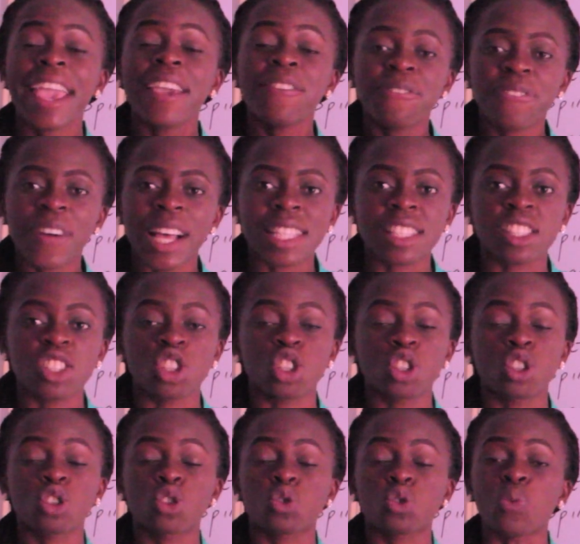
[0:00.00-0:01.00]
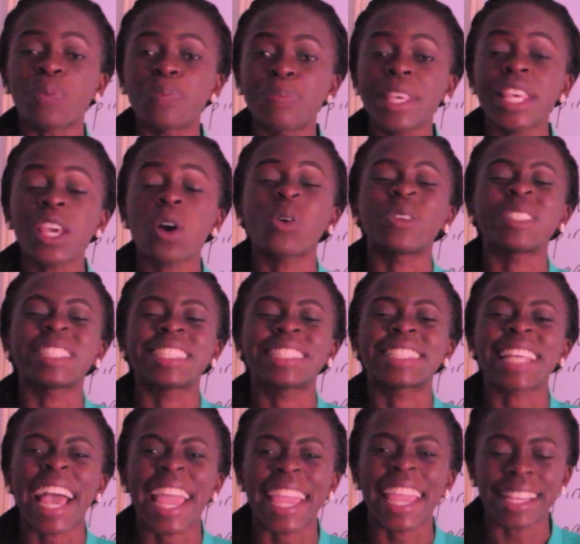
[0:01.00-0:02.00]
emphasis should be on
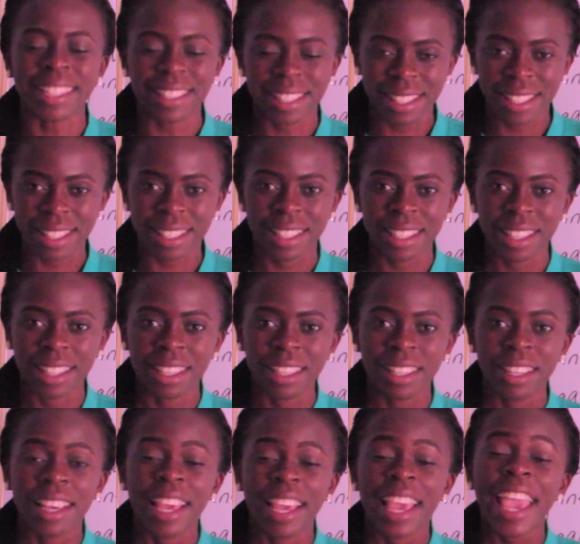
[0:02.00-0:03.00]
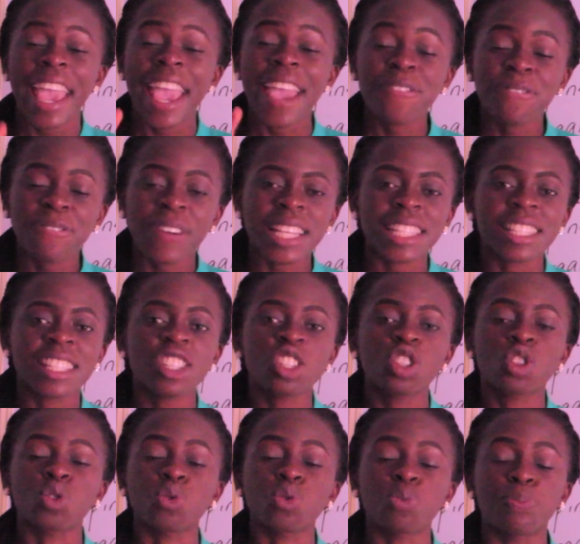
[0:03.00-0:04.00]
diet. Emphasis
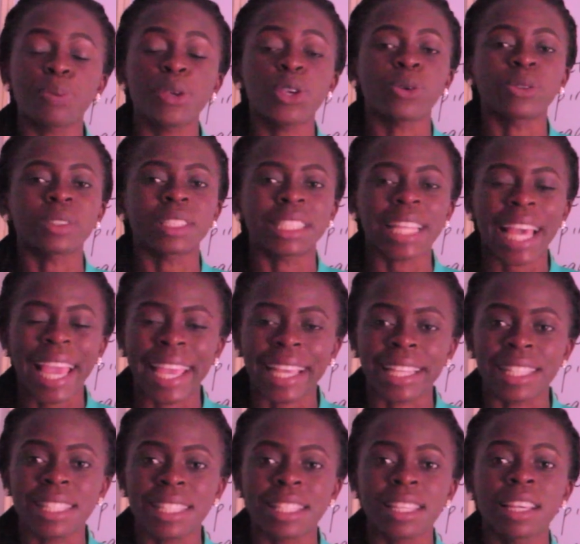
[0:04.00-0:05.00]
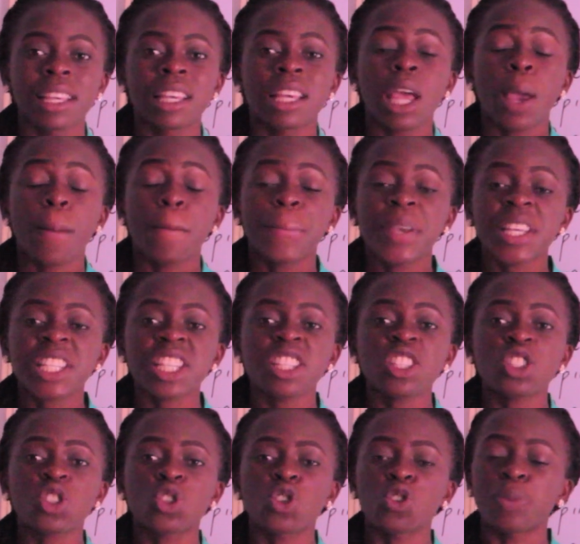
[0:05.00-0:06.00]
should be on diet.
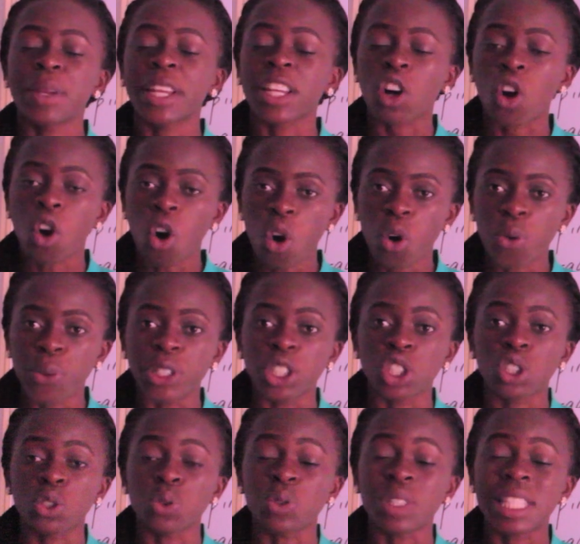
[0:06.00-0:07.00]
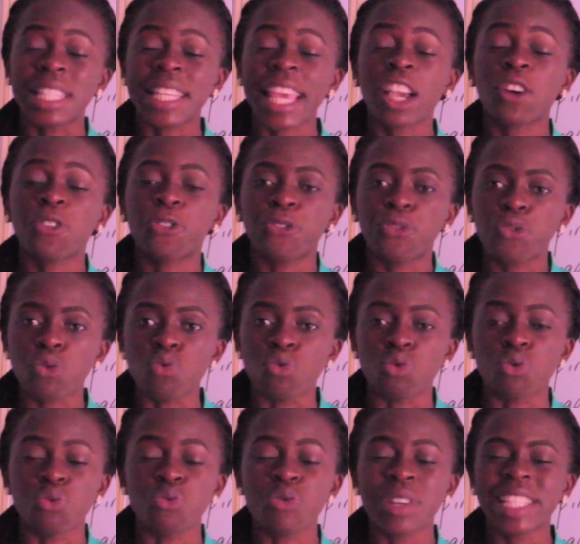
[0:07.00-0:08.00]
Patients should be encouraged to take
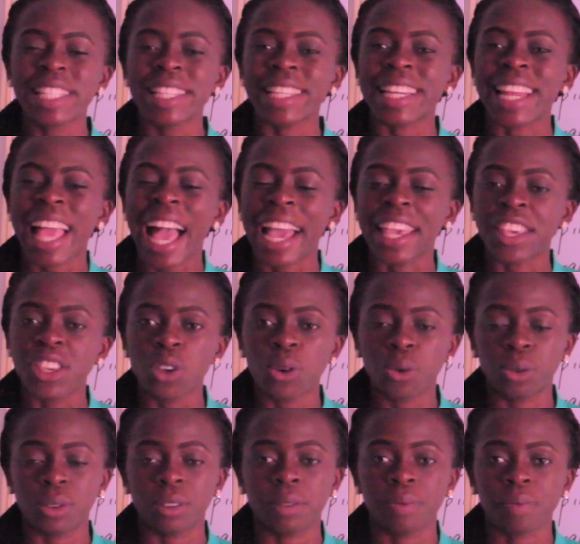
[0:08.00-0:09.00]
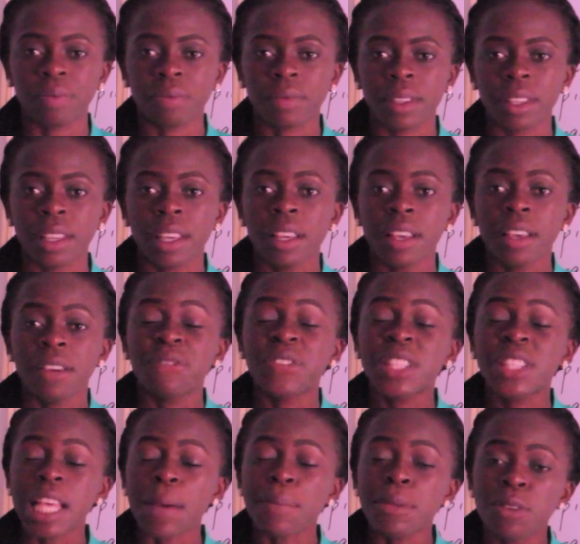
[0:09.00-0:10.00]
food rich in iron.
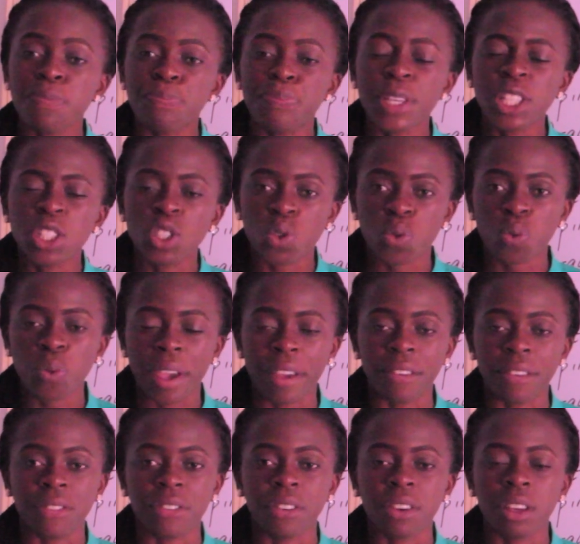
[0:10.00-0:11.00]
vitamin B12,